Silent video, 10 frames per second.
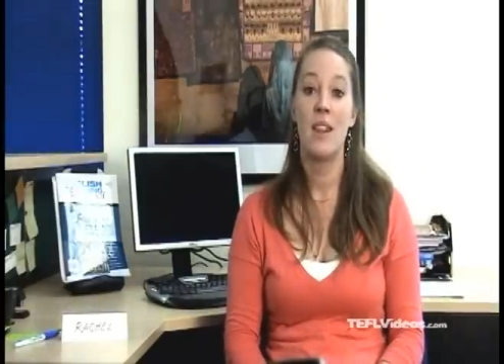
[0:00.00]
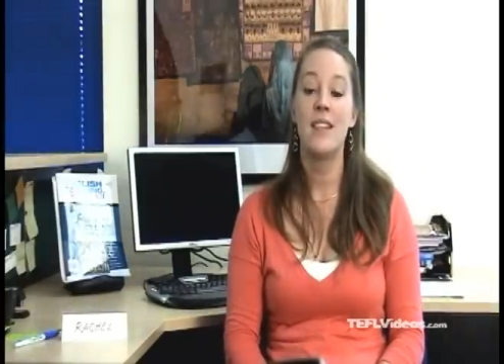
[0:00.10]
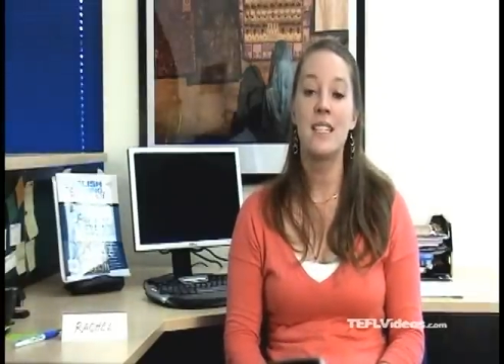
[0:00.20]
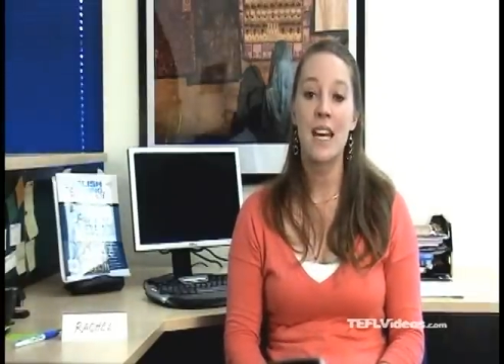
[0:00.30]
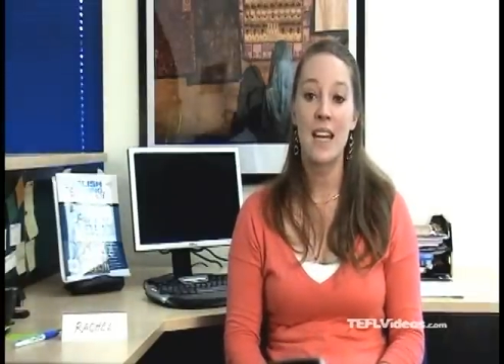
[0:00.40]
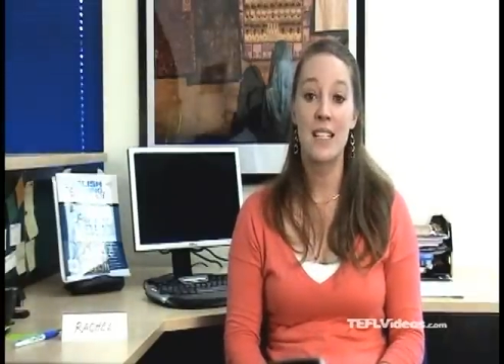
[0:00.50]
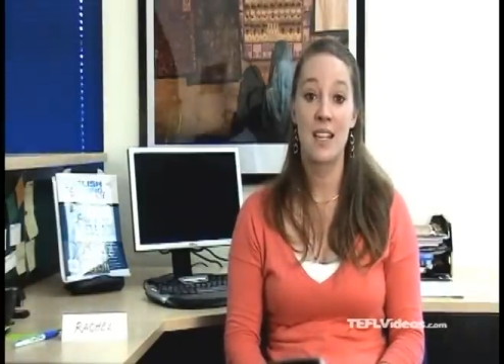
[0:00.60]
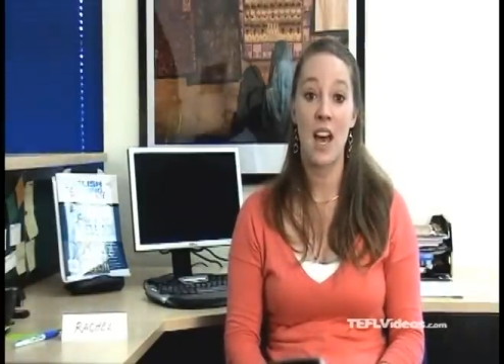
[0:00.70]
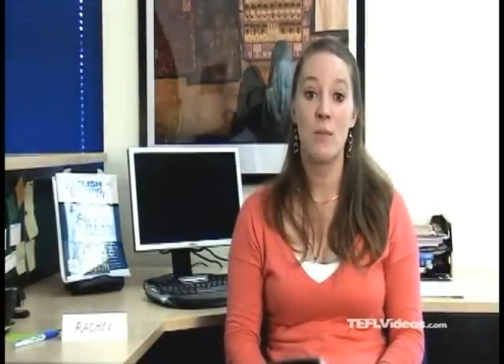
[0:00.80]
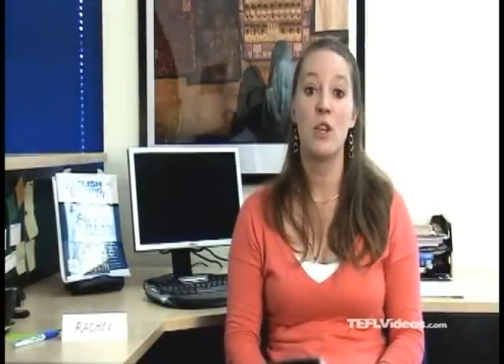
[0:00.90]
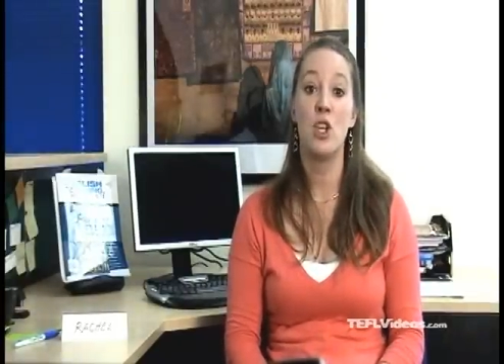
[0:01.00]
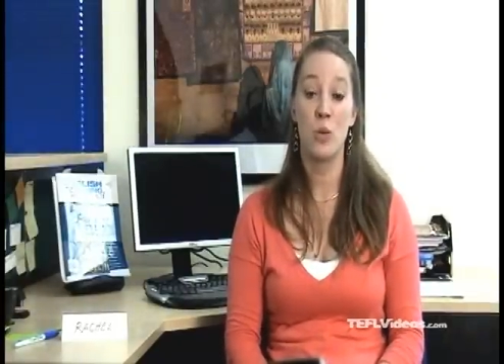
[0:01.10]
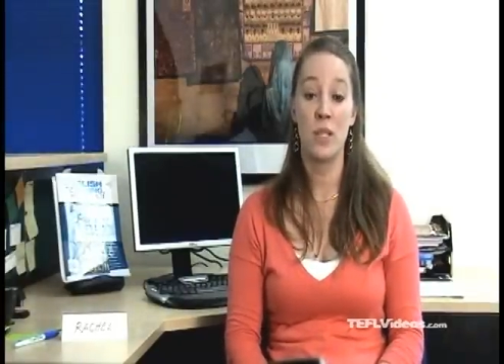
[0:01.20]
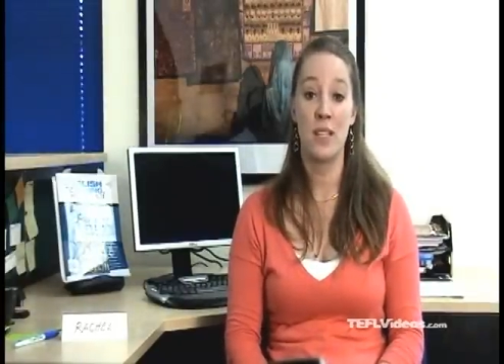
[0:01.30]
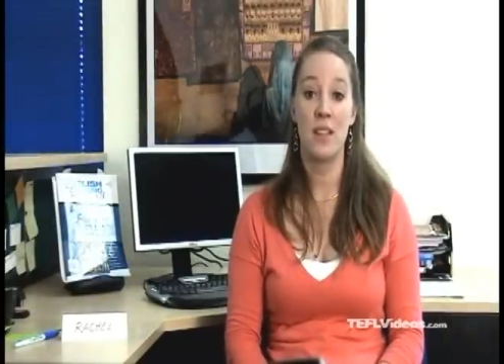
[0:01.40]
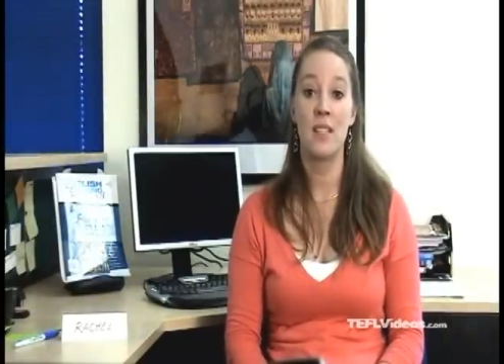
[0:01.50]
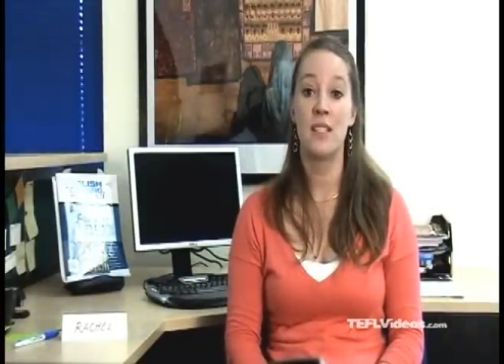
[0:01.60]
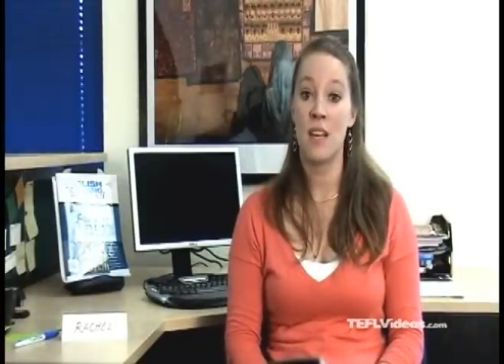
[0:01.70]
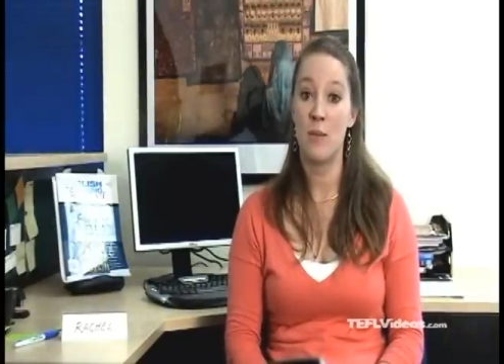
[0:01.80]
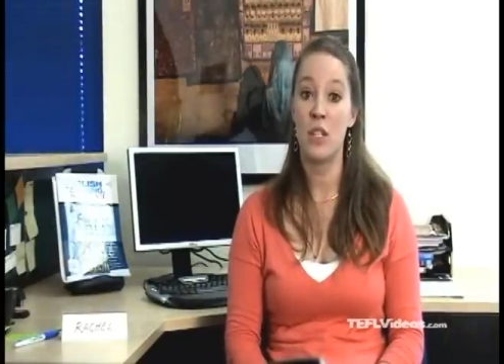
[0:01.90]
The second time, you will see the
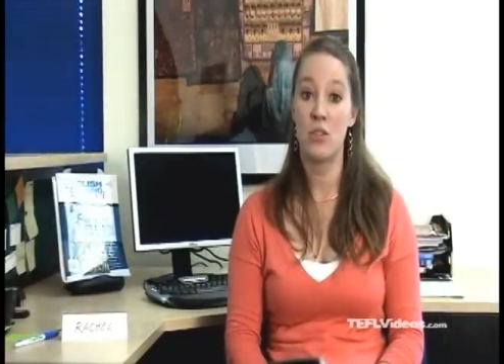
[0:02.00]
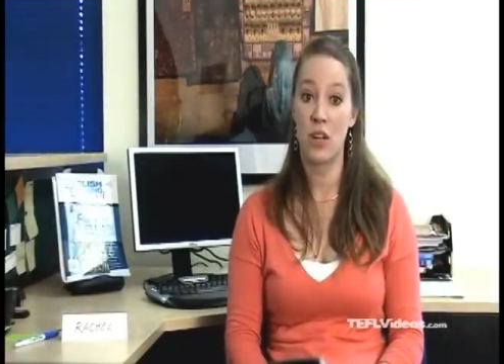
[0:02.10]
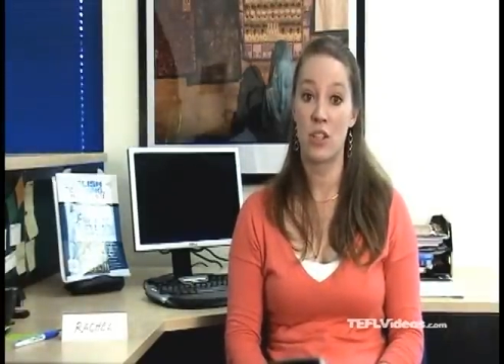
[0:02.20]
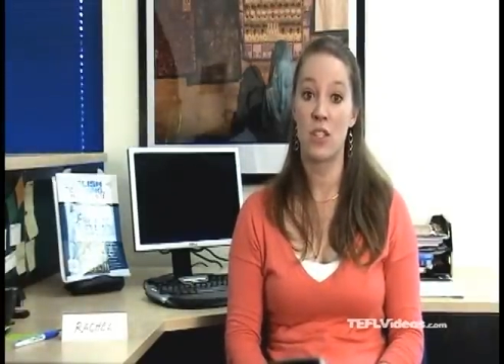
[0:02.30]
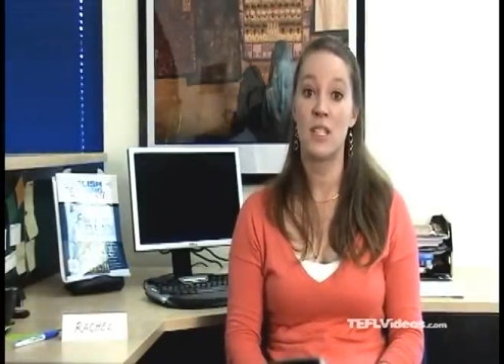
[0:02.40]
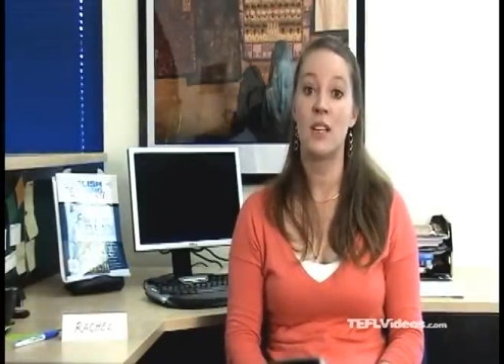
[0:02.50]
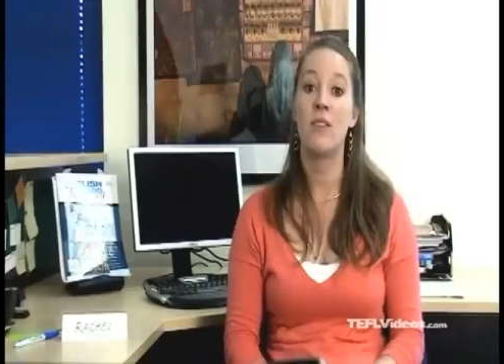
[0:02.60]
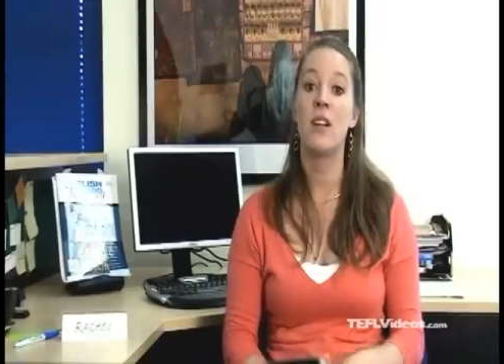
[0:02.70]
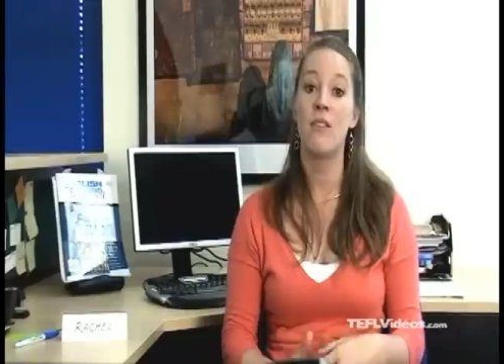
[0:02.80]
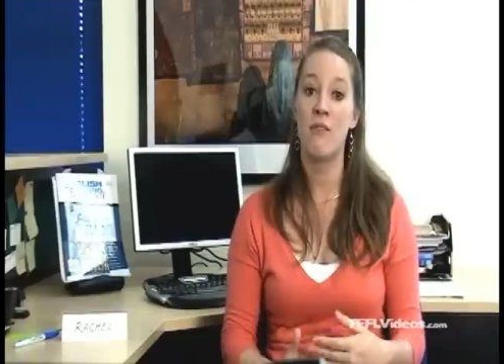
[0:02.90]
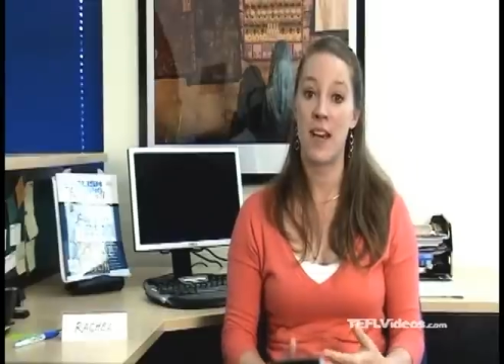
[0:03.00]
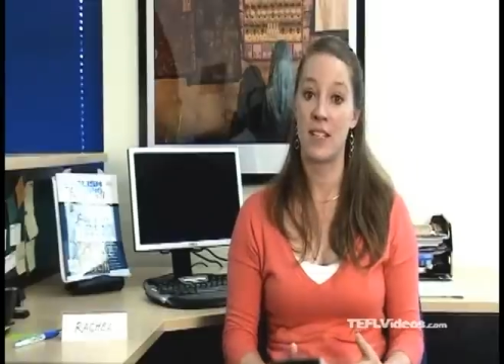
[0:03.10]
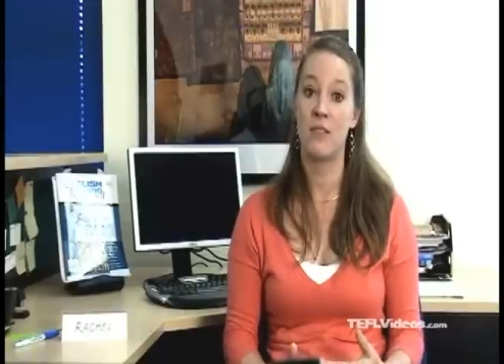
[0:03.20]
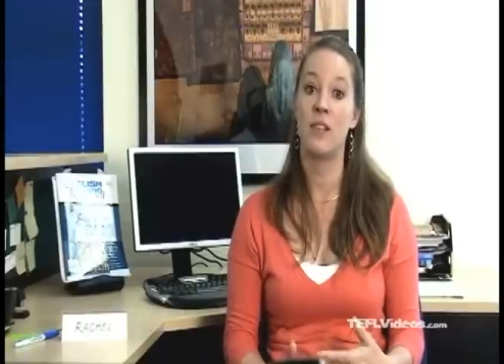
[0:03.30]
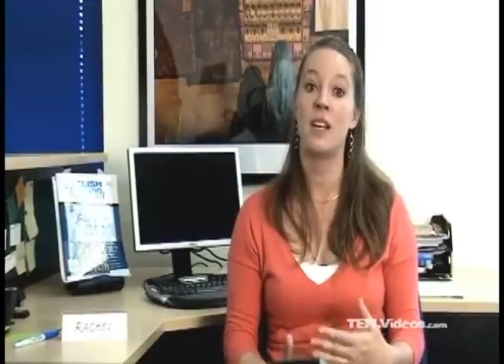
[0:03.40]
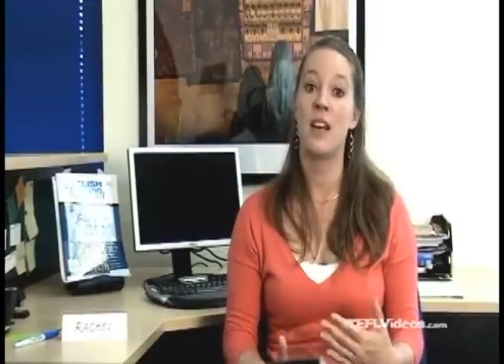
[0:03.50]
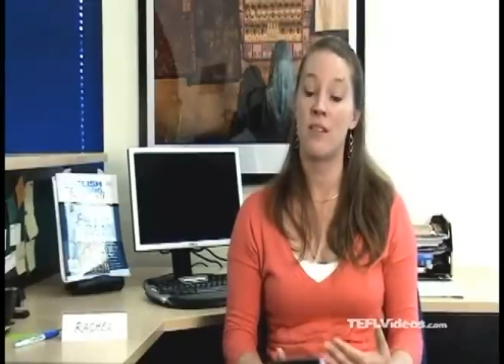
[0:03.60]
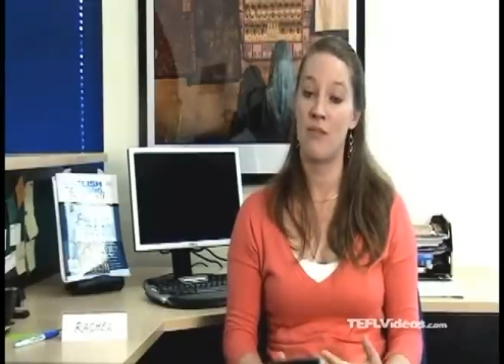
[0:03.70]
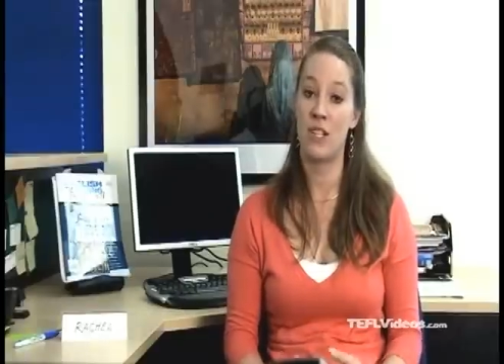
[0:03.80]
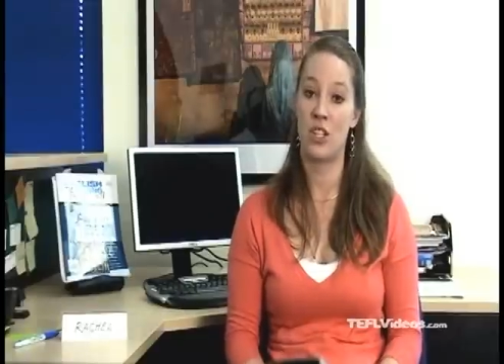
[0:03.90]
same instructions given effectively and
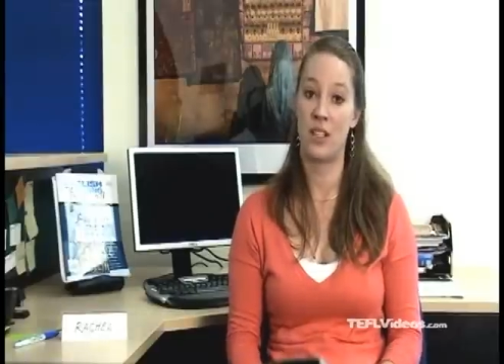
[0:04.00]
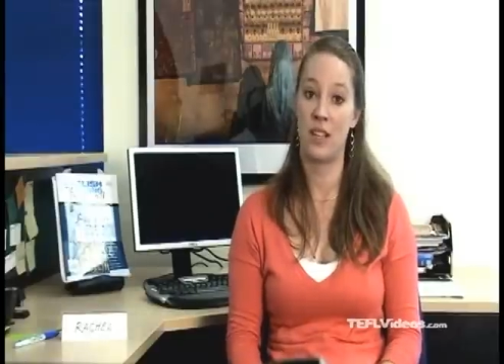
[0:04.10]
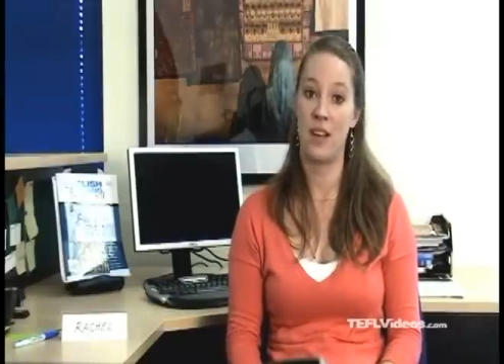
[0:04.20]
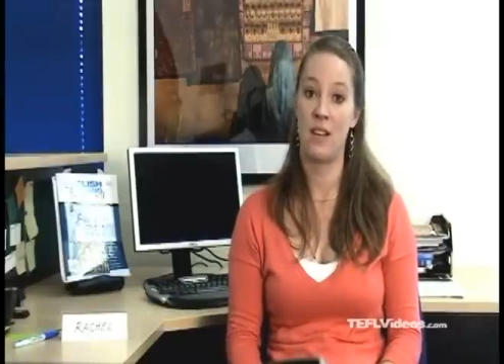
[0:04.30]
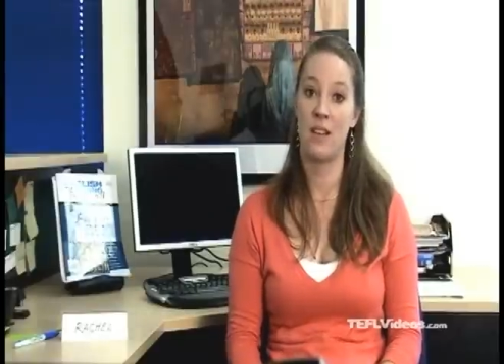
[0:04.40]
efficiently.